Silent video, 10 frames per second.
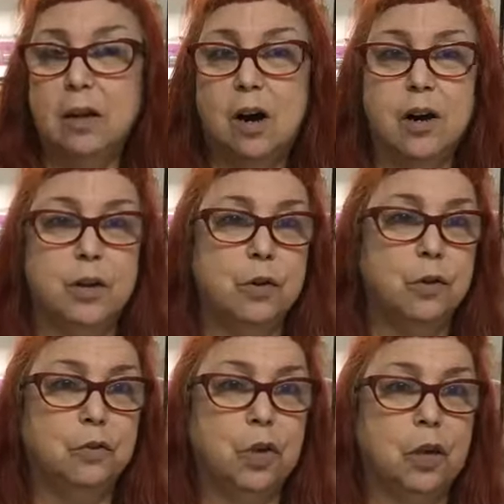Are you
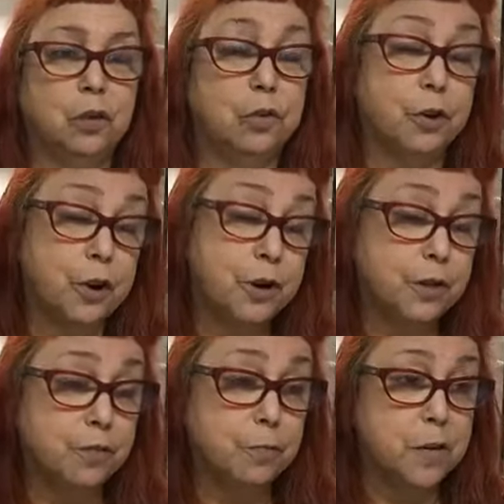using
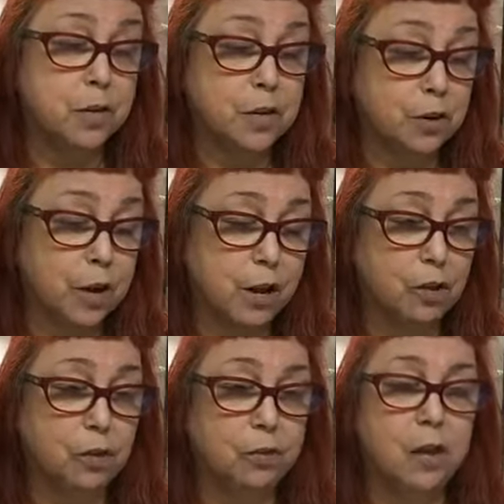alternative
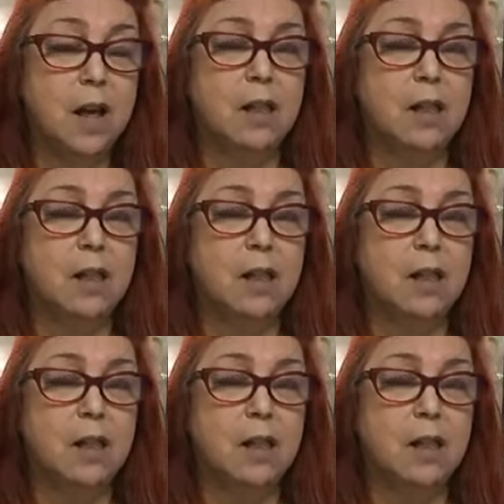materials?